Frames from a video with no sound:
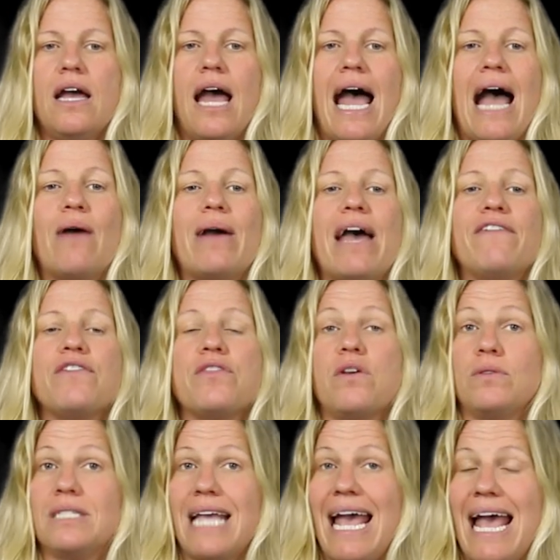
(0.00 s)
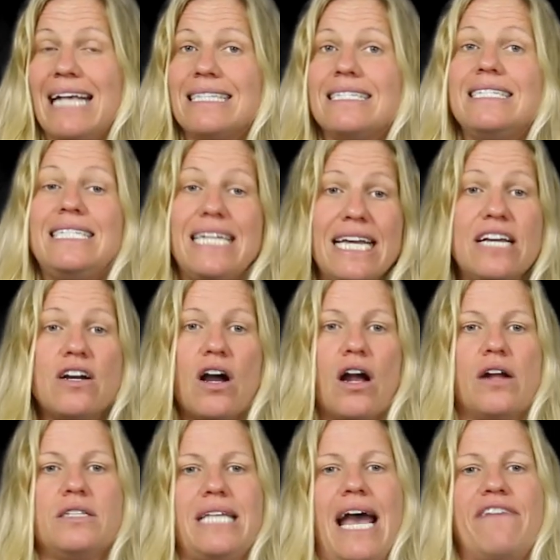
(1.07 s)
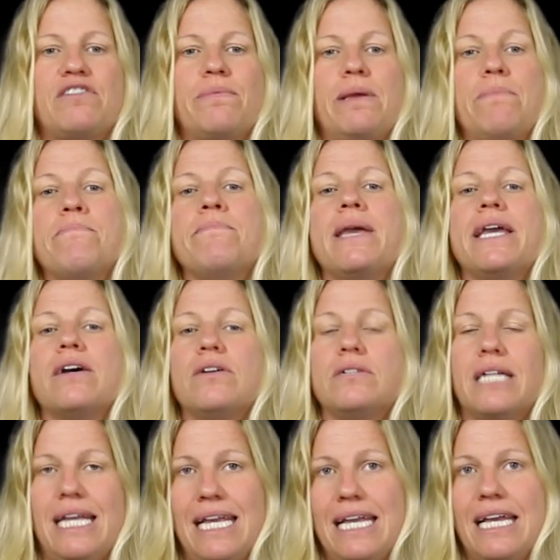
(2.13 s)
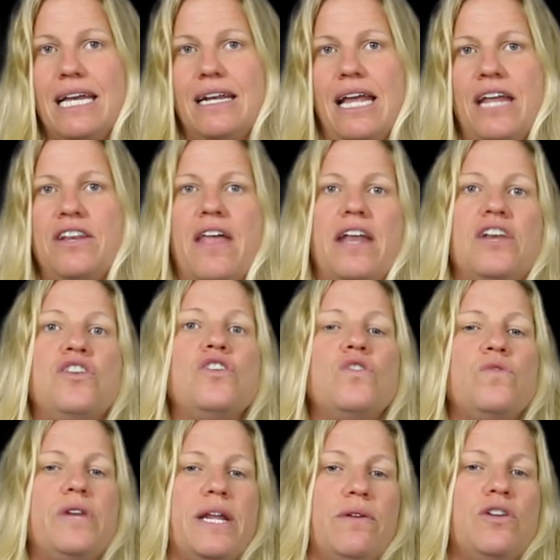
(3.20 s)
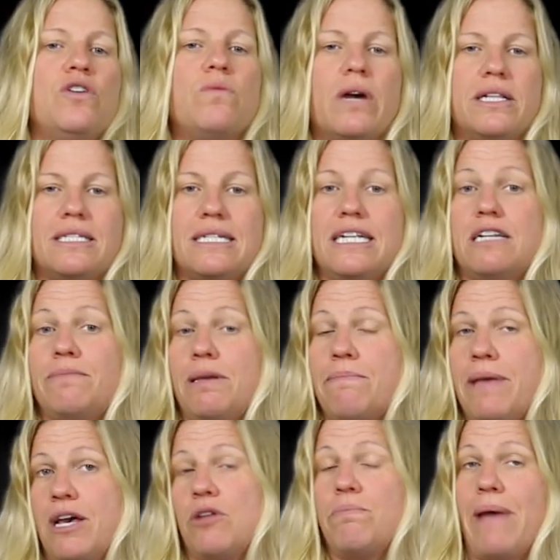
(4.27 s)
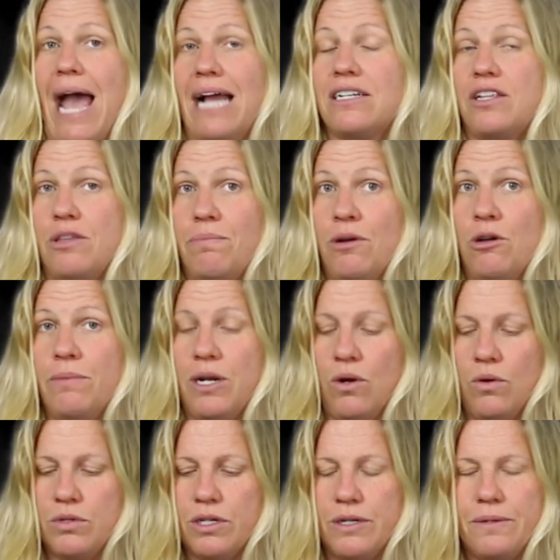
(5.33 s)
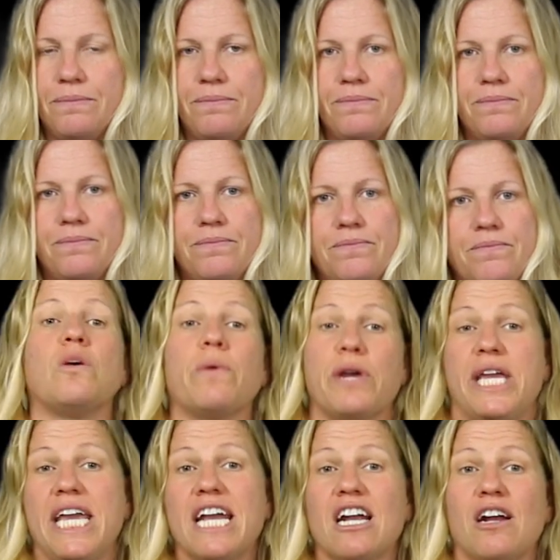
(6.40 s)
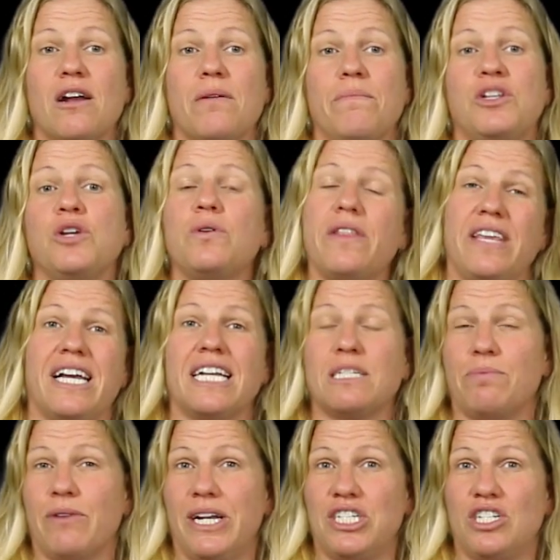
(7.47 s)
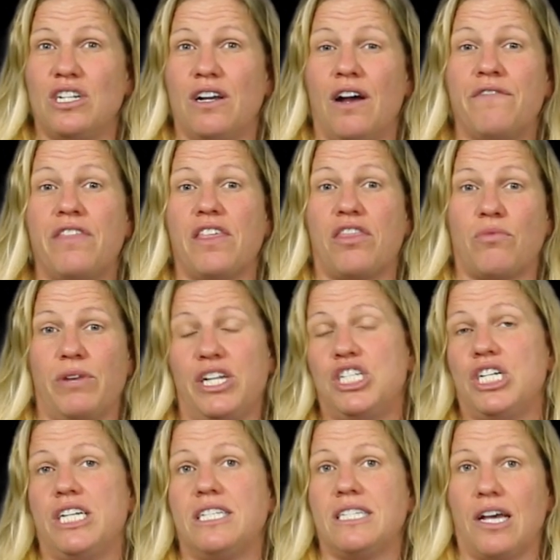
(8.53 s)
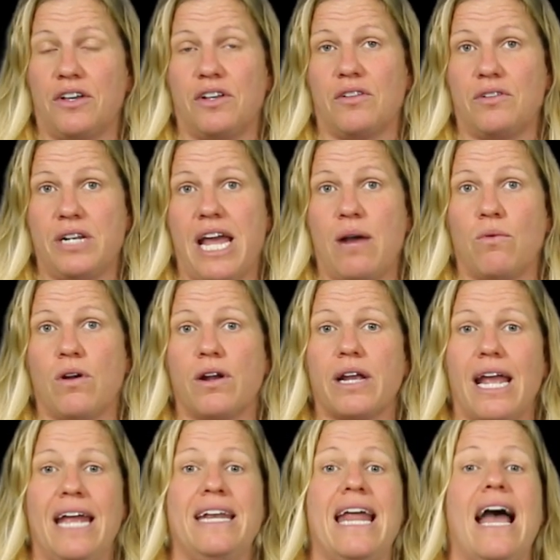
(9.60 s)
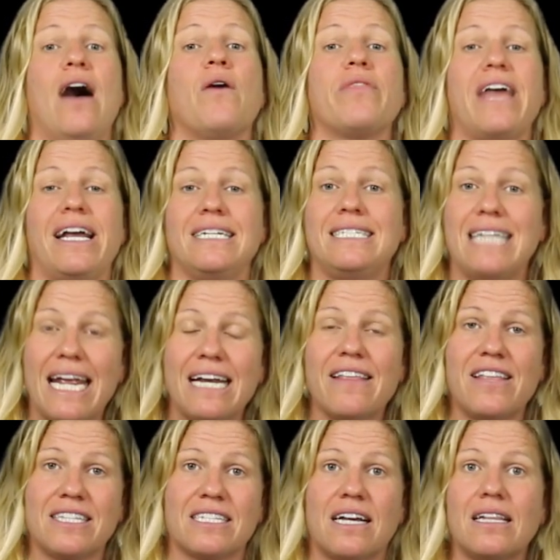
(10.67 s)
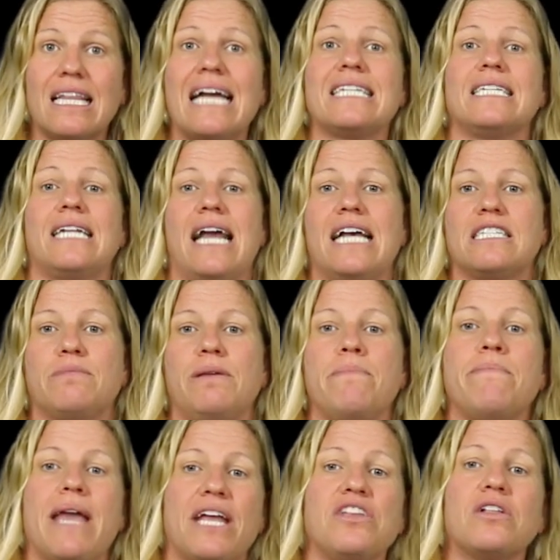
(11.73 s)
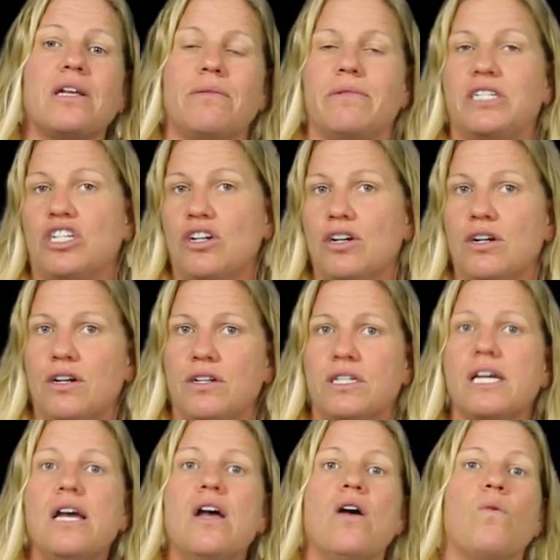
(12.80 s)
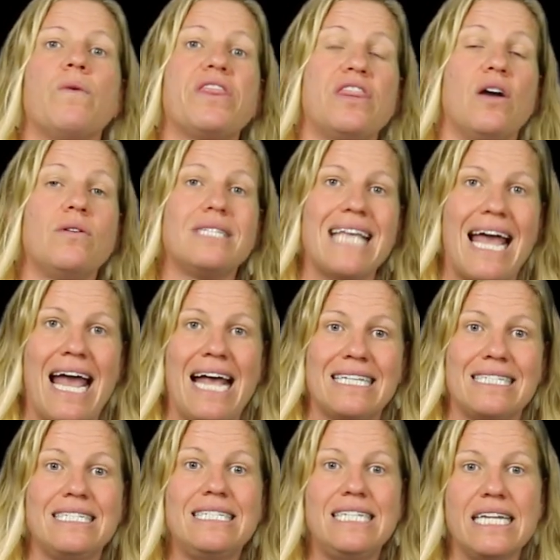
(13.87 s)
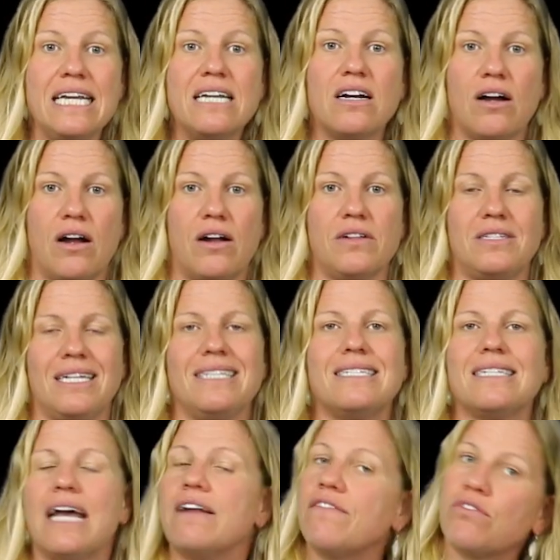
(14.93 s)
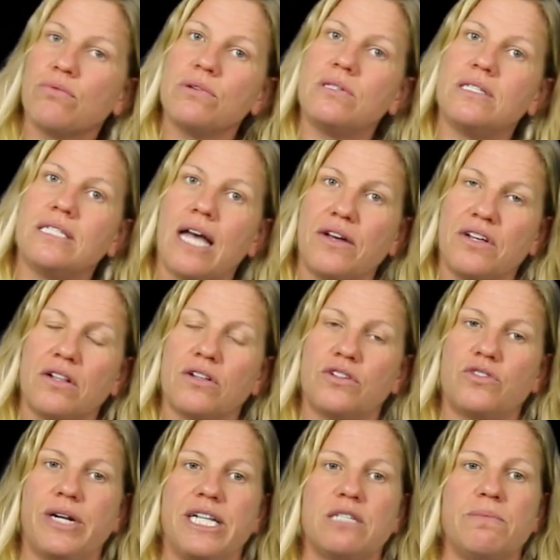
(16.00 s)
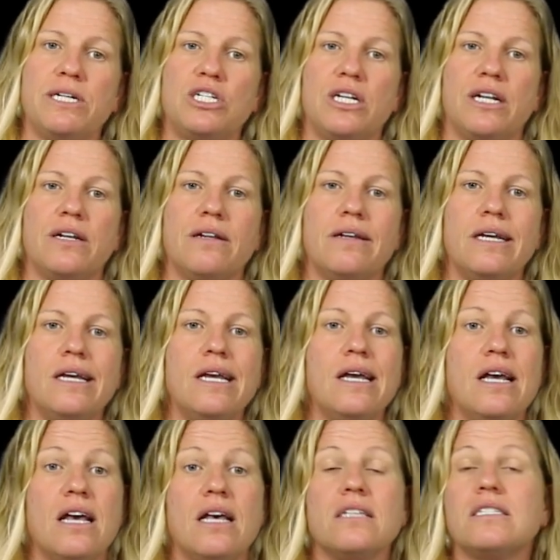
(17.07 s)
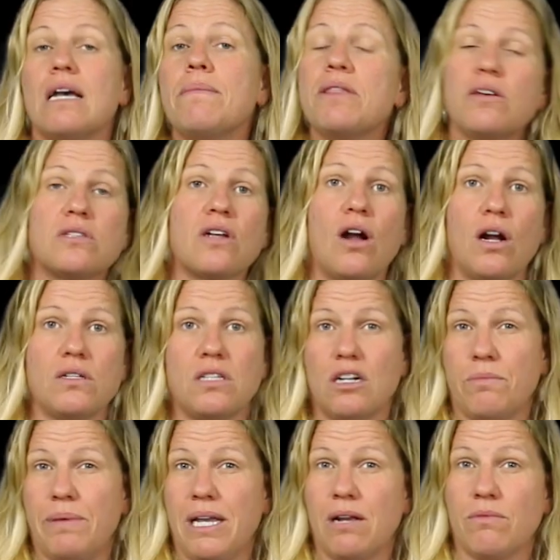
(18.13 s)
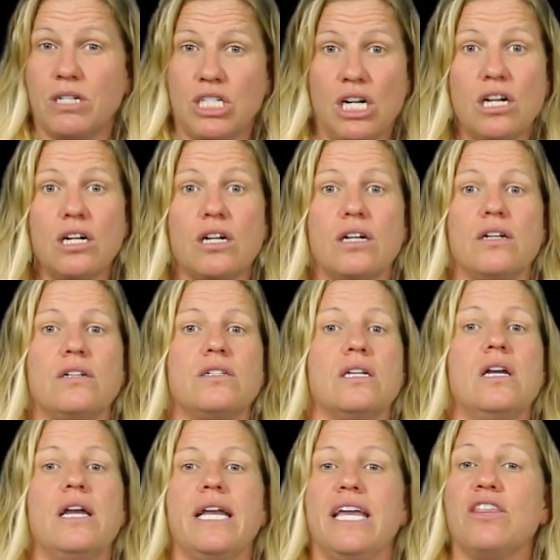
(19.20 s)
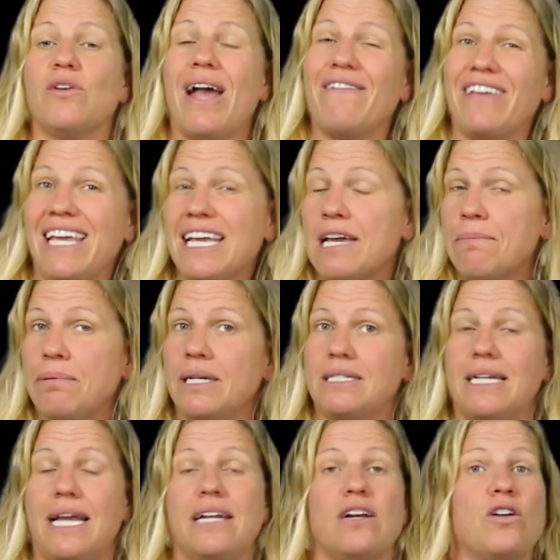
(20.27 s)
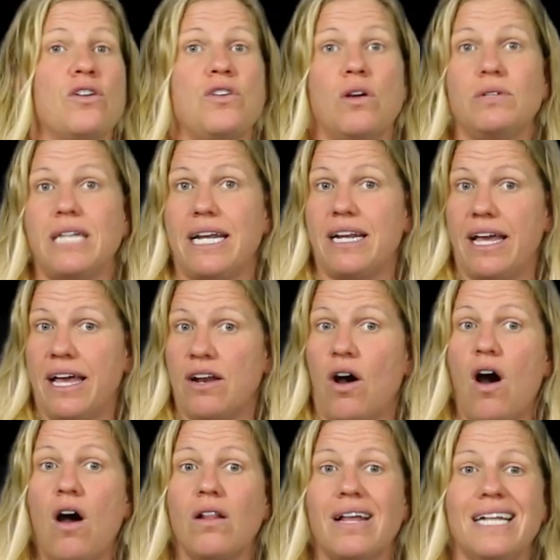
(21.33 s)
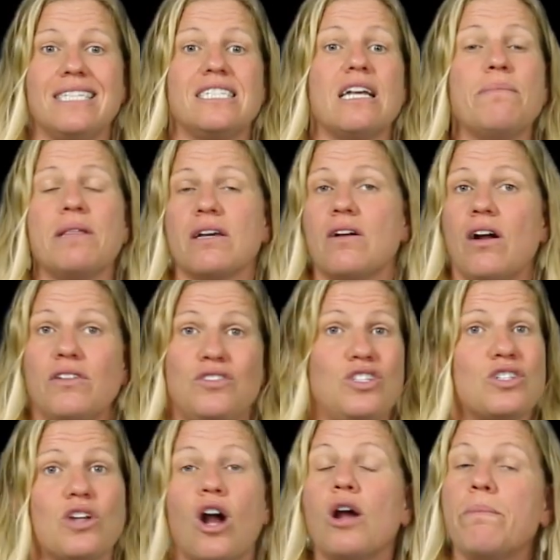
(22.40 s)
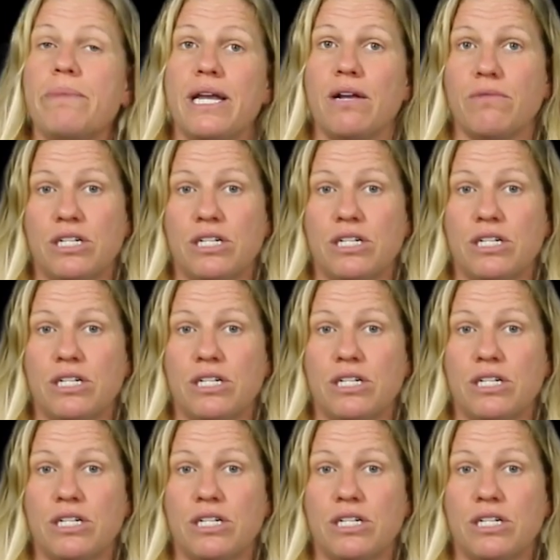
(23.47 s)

However, those SD cards have to be mailed in, and then new ones need to be mailed back to the permit holder. So we're here due to the expiration of the 3G cellular network. And now that data that's collected has to be manually returned with those SD cards instead of through cellular transmission. Some of those cards that are being returned either have incomplete data or no data at all, and some of the cards just aren't being